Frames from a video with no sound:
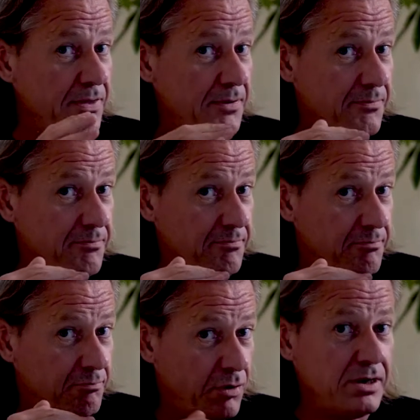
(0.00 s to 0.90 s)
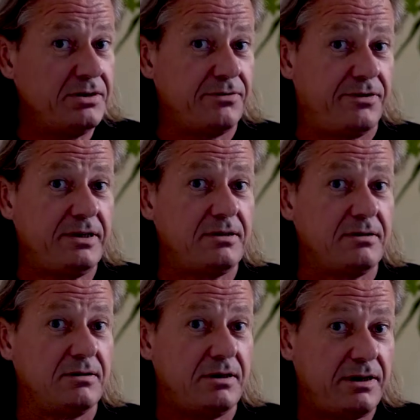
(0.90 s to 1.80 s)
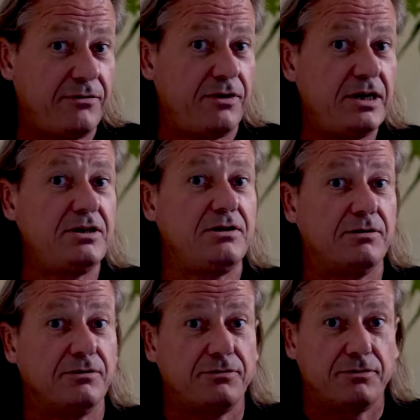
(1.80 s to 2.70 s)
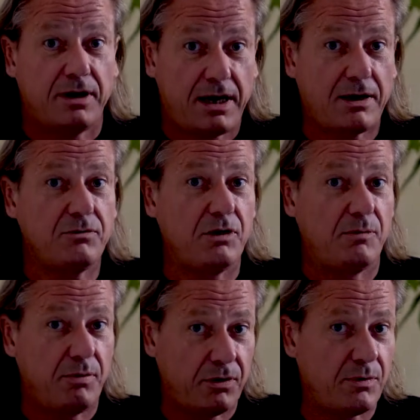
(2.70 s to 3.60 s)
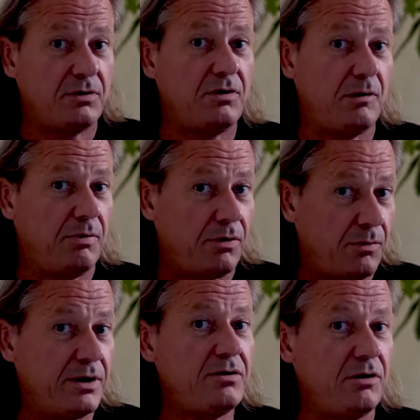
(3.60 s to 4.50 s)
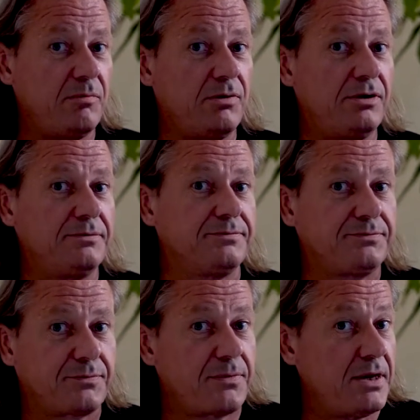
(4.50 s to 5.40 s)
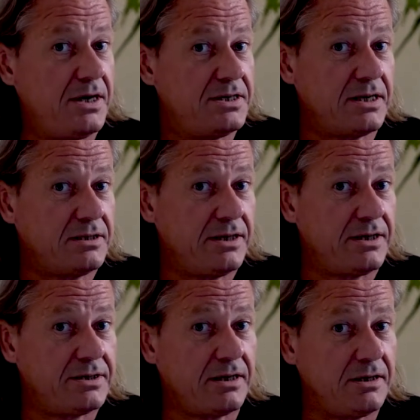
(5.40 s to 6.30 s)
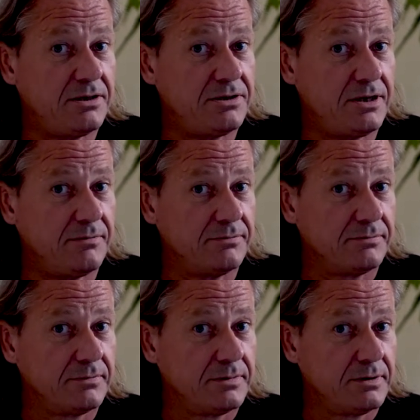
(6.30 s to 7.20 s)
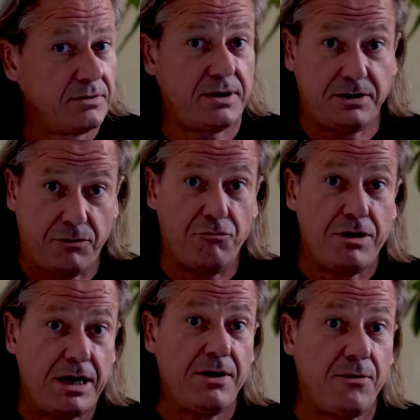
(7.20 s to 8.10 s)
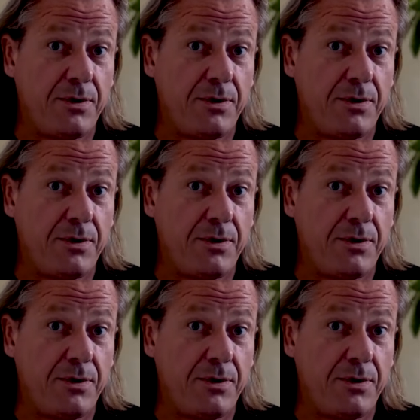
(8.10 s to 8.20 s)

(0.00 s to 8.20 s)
the brunt of it, the definition of how to deploy, what to deploy, where to deploy, is actually exactly the same. So that's a really